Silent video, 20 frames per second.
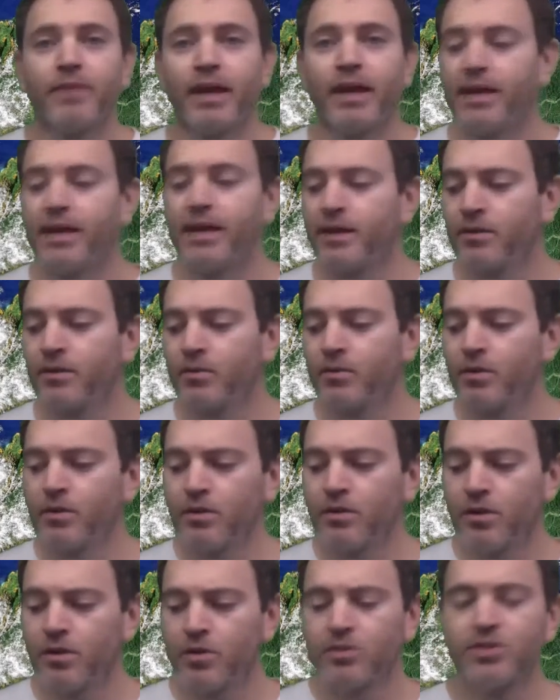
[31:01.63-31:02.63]
and it will
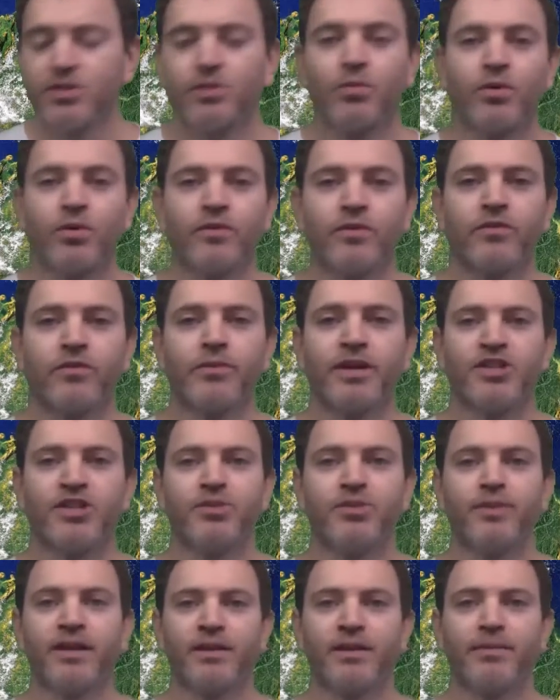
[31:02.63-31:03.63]
go into more information
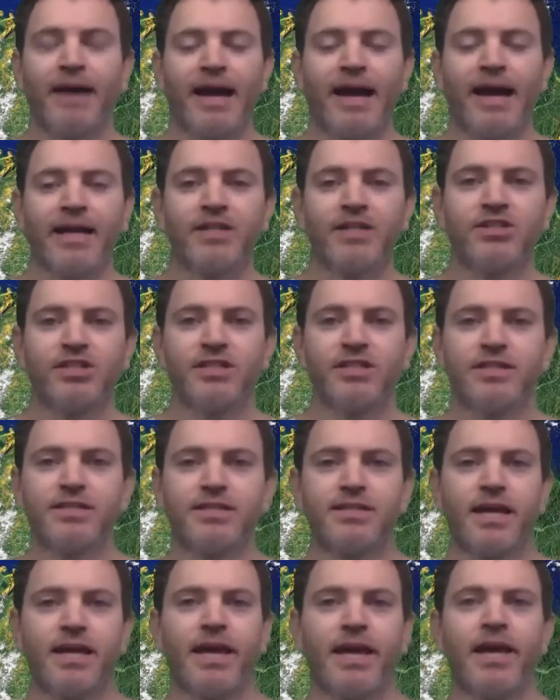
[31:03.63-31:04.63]
about the
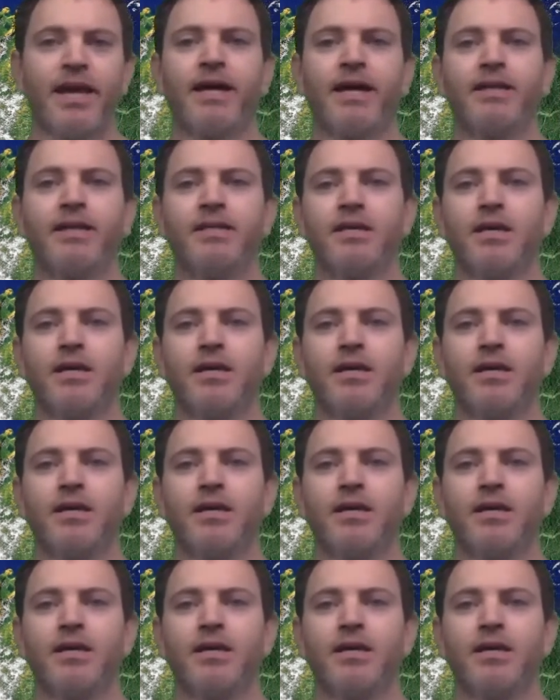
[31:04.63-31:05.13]
packages and